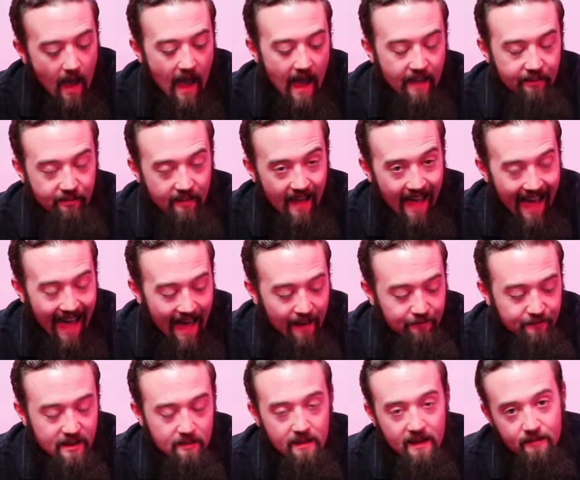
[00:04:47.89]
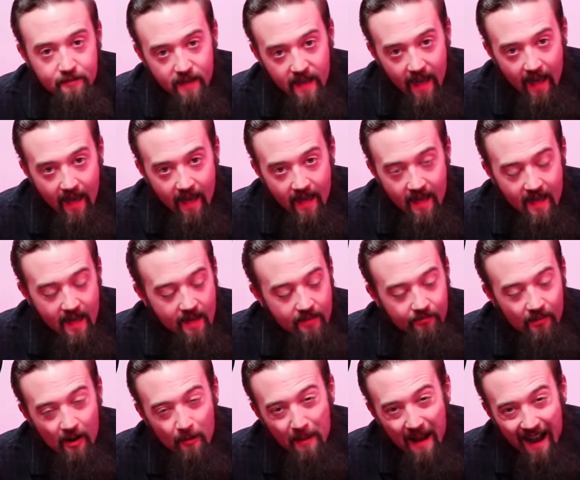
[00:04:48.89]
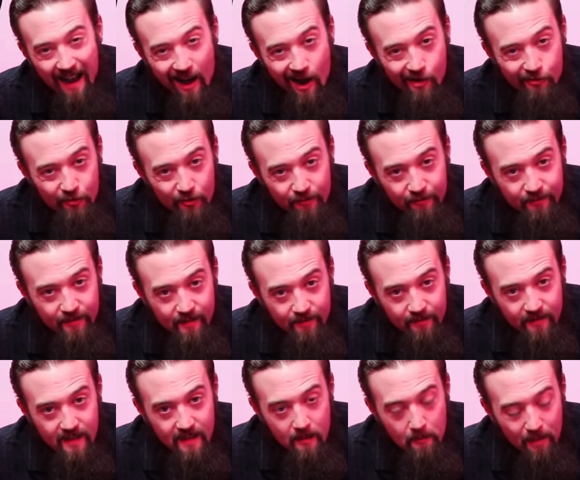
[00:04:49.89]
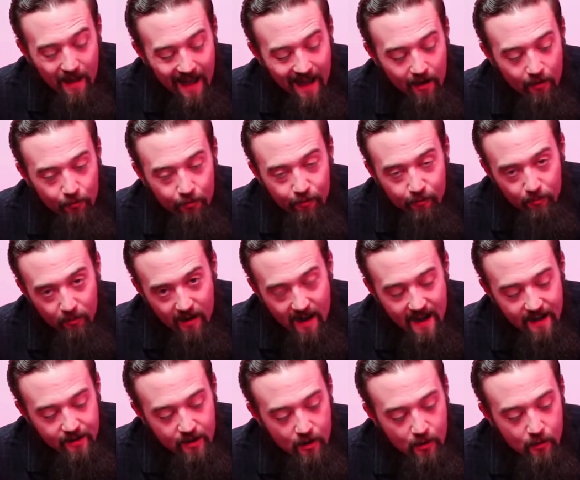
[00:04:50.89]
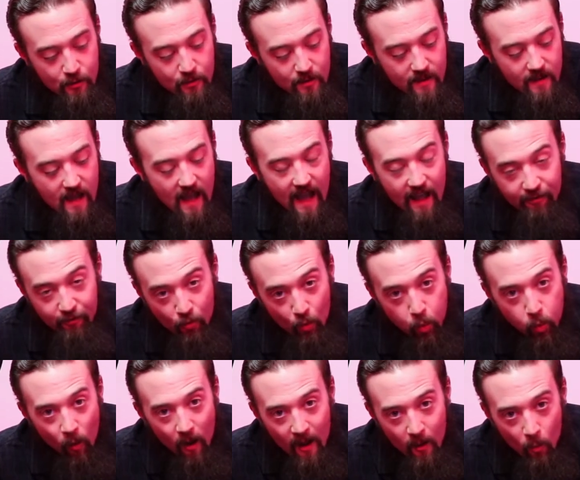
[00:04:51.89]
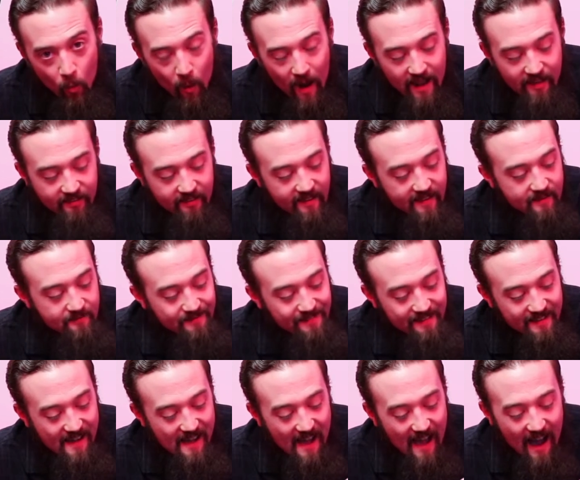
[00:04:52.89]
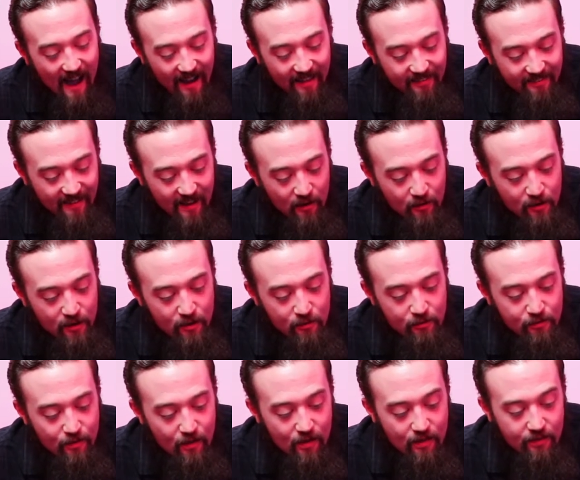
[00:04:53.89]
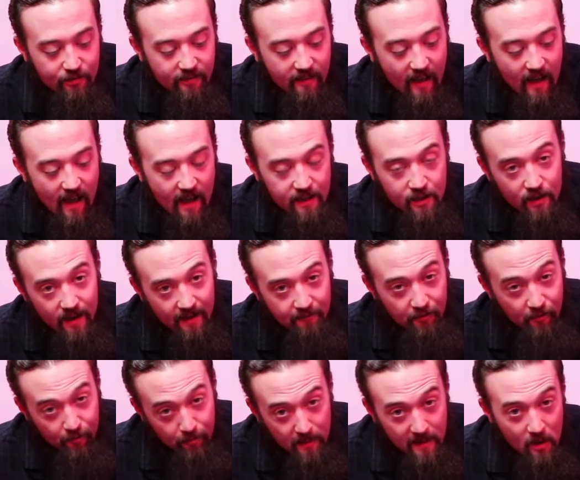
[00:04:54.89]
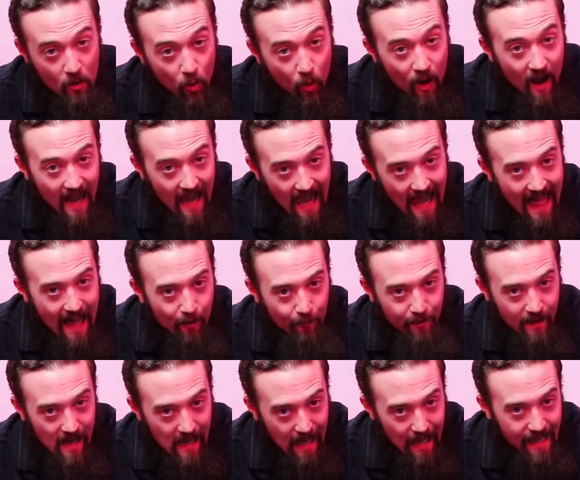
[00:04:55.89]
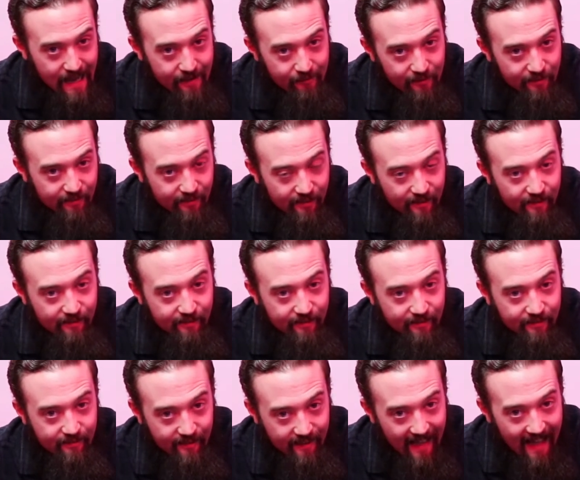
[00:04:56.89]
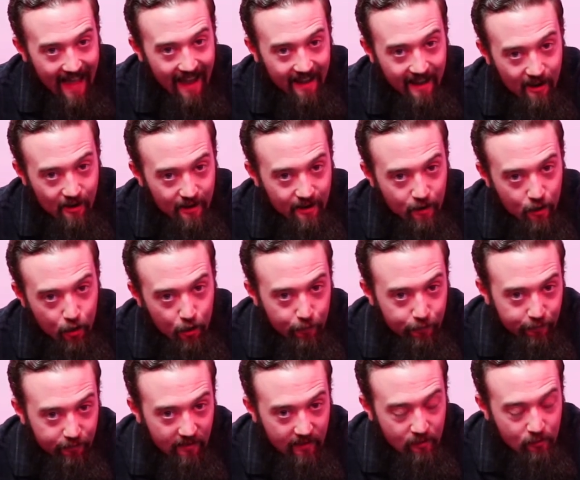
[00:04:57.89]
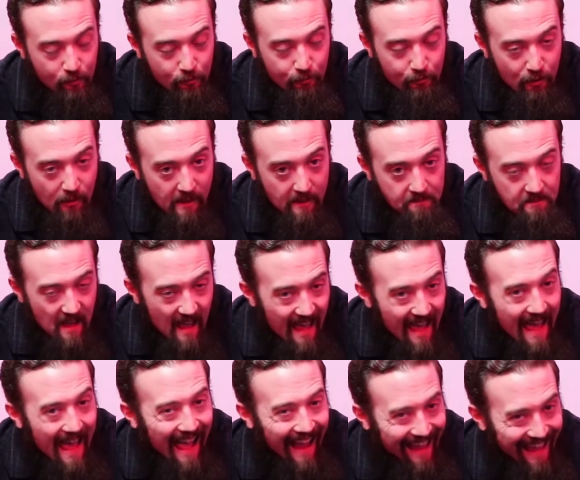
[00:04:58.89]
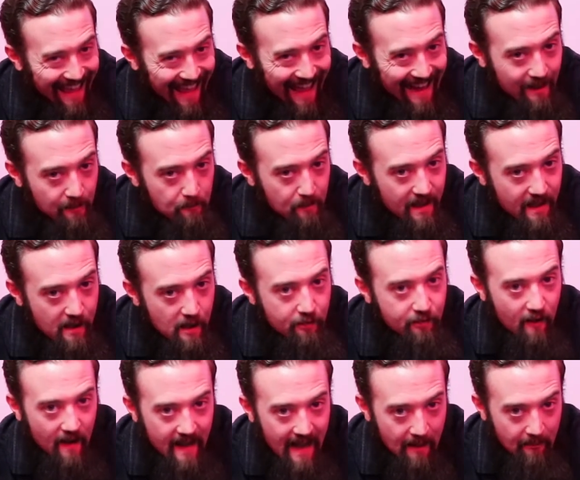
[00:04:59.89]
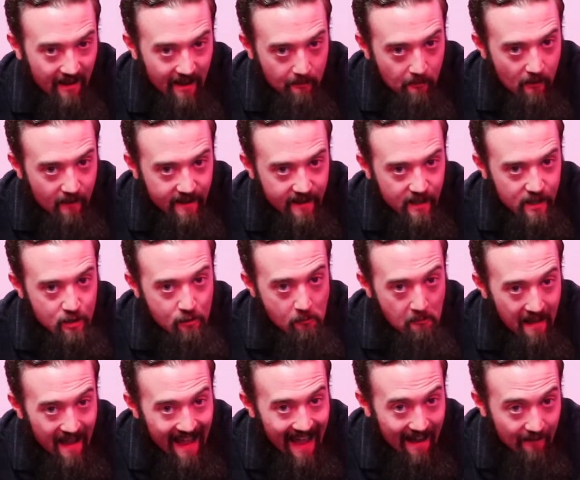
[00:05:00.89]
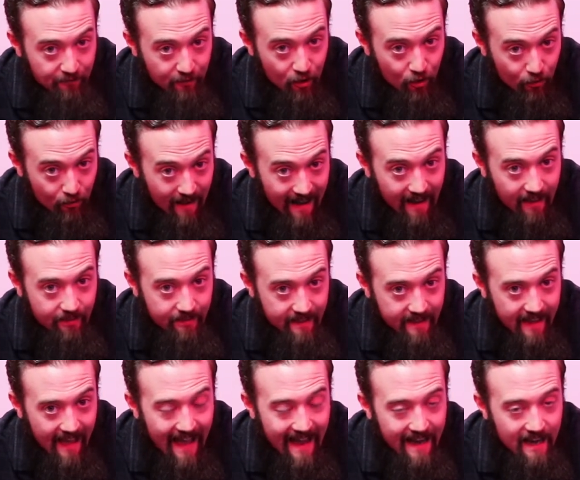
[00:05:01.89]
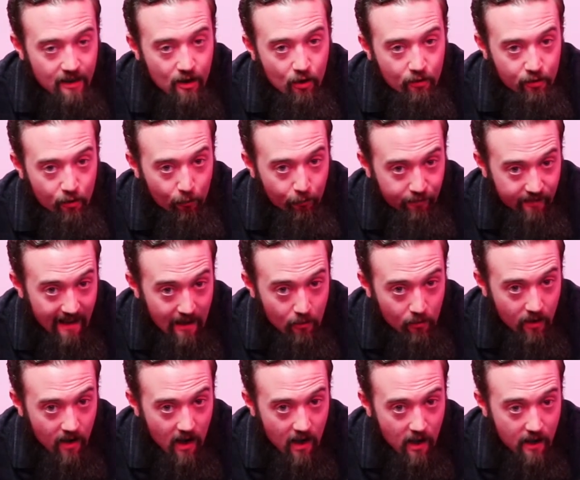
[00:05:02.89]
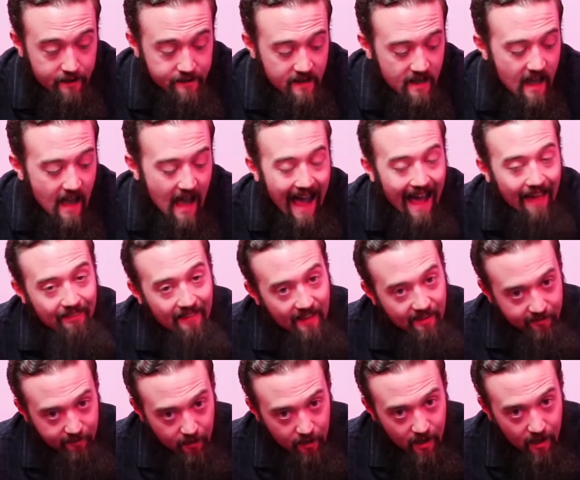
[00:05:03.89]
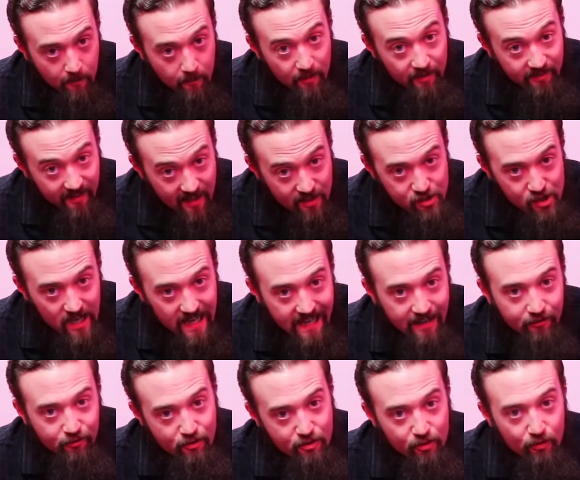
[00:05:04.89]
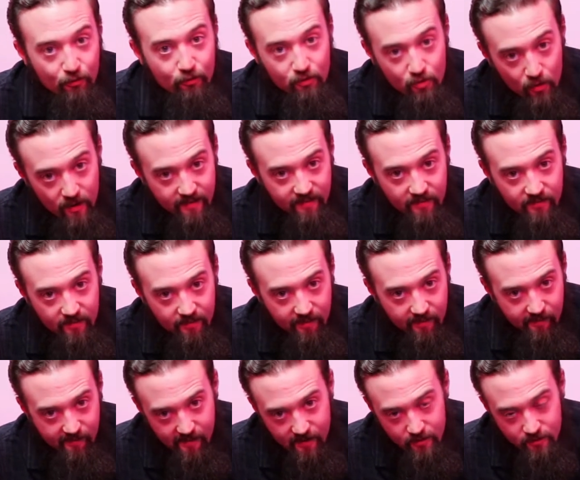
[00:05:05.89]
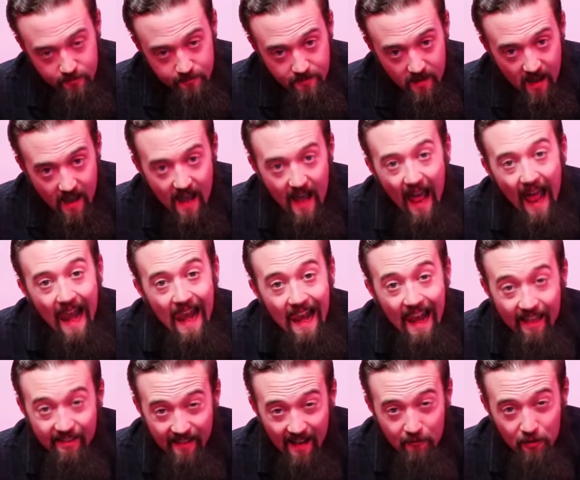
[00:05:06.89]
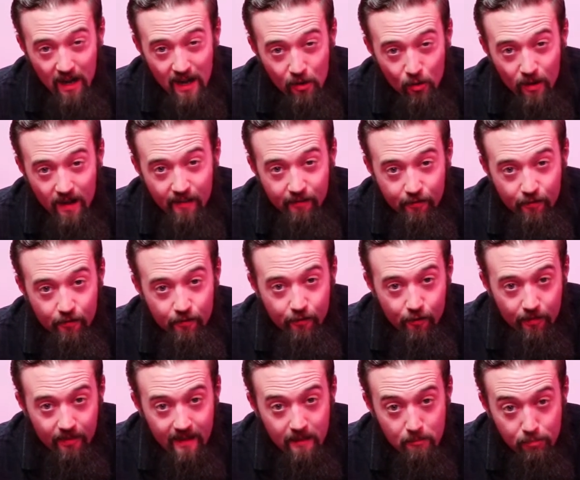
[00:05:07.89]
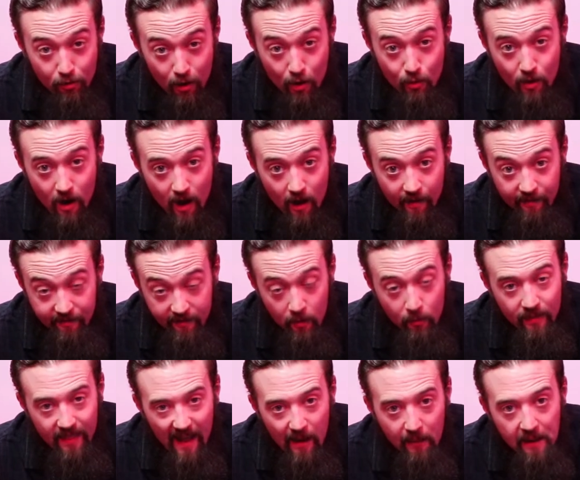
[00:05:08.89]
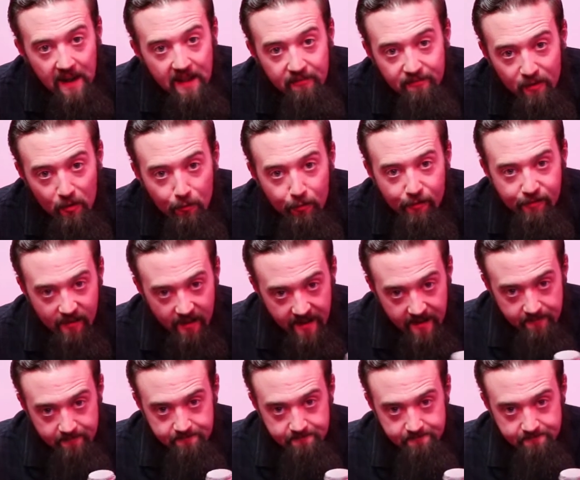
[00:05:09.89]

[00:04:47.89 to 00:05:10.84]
It's a hefty bit of kit. They're about £150 brand new. It's quite weighty. I can tell you that you're gonna have to speak quite loud and clear into this to get any kind of good signal through it. Again, being a dynamic mic, you may have to crank the gain on your sound card and that's going to potentially introduce noise into the signal. Let's have a little listen to the Procaster without any filters on it.